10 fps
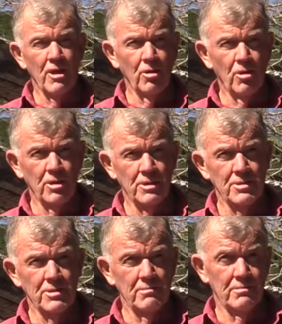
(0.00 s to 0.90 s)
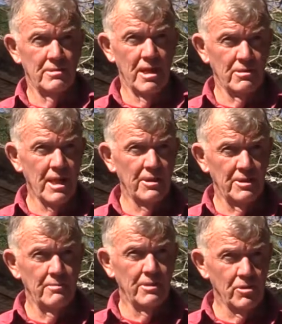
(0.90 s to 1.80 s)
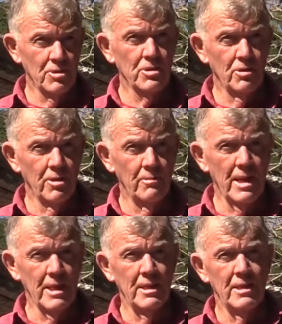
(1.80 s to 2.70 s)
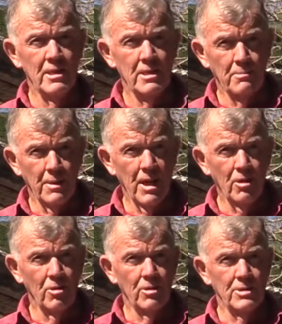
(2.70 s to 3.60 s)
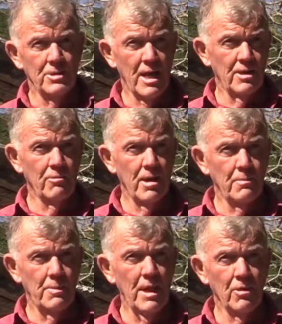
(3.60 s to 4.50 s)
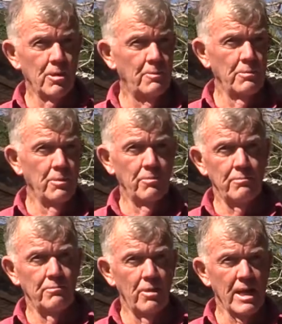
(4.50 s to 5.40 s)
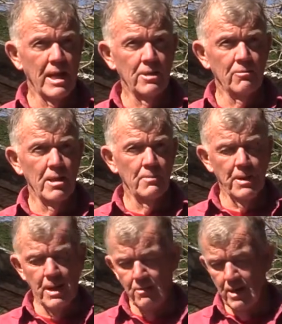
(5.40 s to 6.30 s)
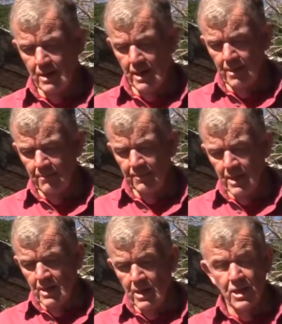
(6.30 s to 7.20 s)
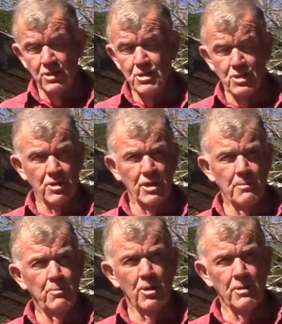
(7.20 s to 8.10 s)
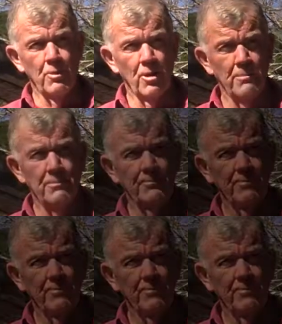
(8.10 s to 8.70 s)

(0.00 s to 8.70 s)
lines, don't cut them, it costs a lot of money. Power lines, underground power, a lot of people are running underground power around now, and certainly poly pipe.